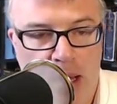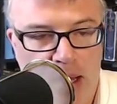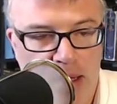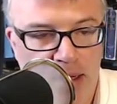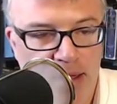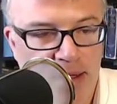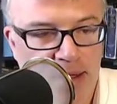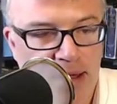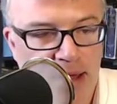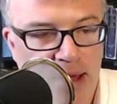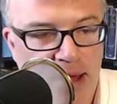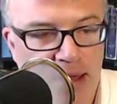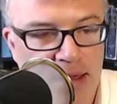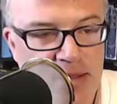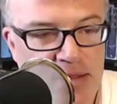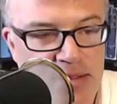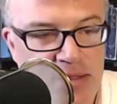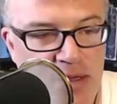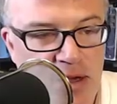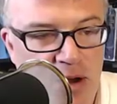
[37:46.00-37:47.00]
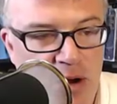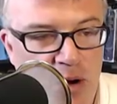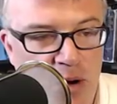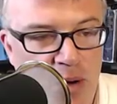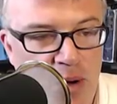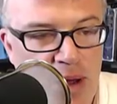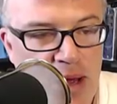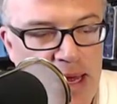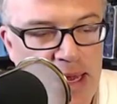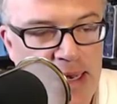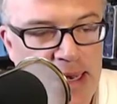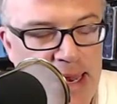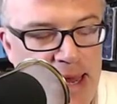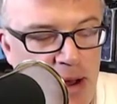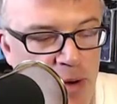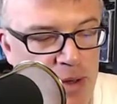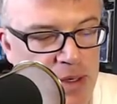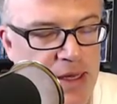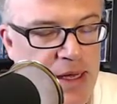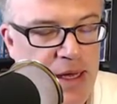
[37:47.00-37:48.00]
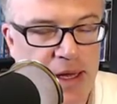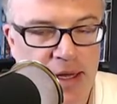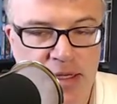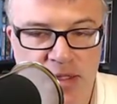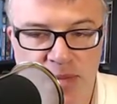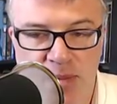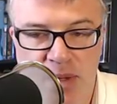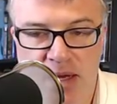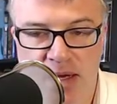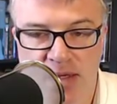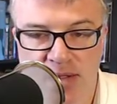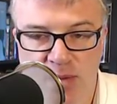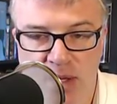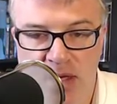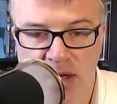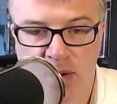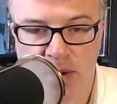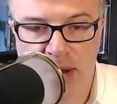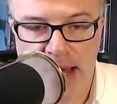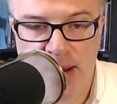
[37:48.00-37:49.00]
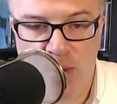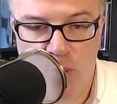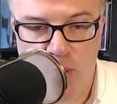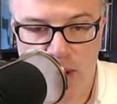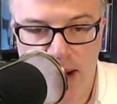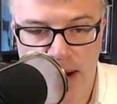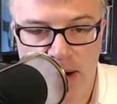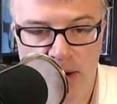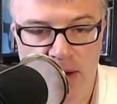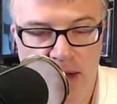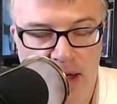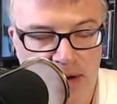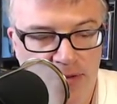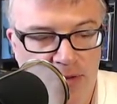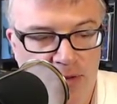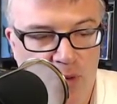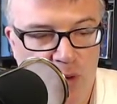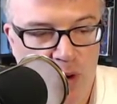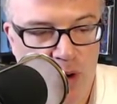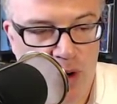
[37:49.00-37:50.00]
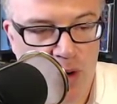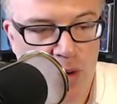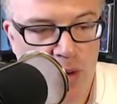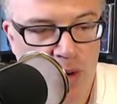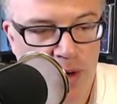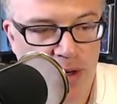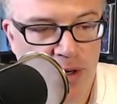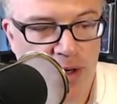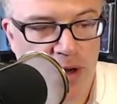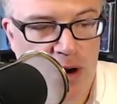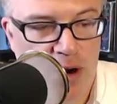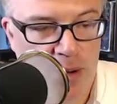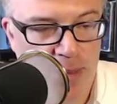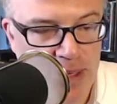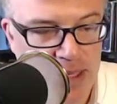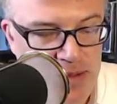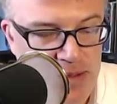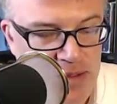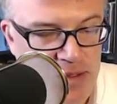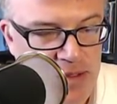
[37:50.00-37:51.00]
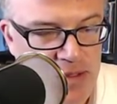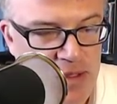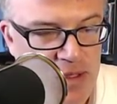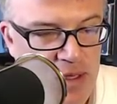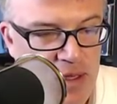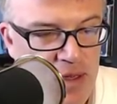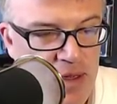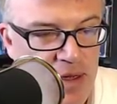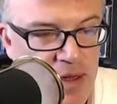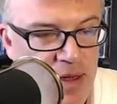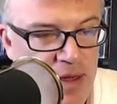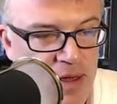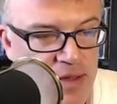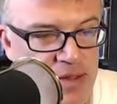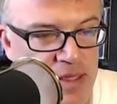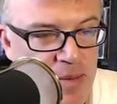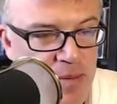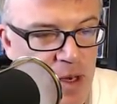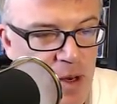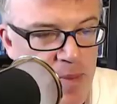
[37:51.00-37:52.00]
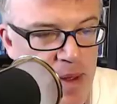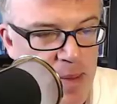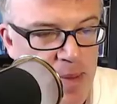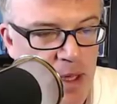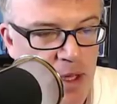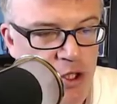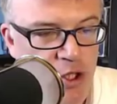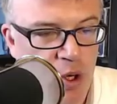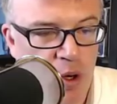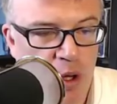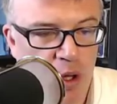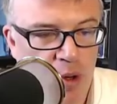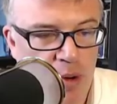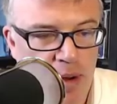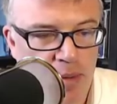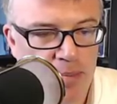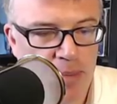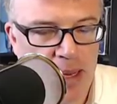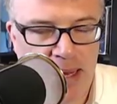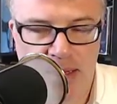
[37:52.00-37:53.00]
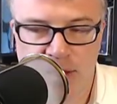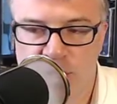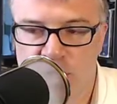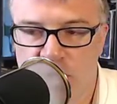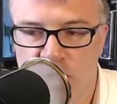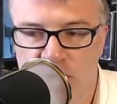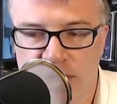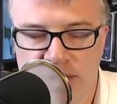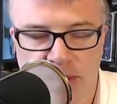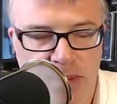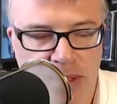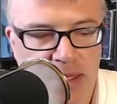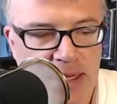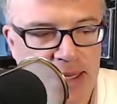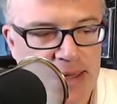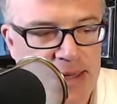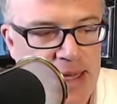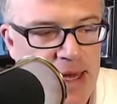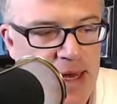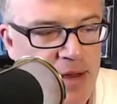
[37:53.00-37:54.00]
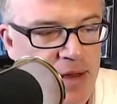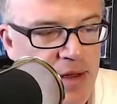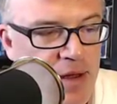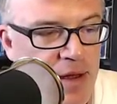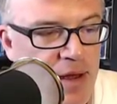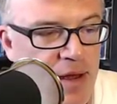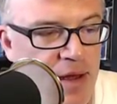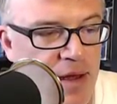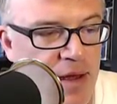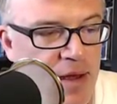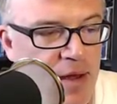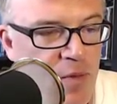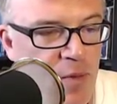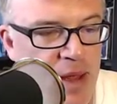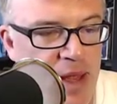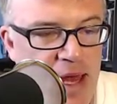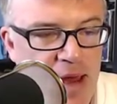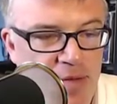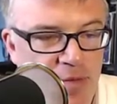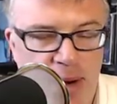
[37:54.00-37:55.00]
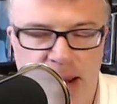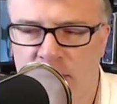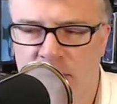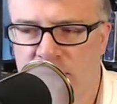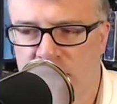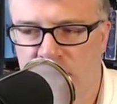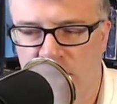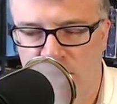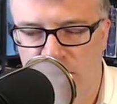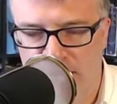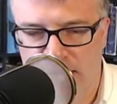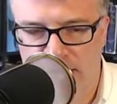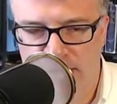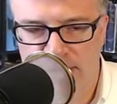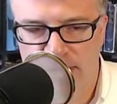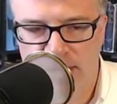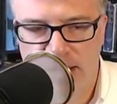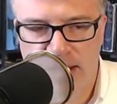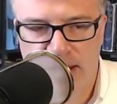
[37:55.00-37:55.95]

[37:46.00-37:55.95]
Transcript: And so nowadays, because we don't wear a lot of four-cornered garments, except maybe a shawl or a poncho or something like that, we have round clothing.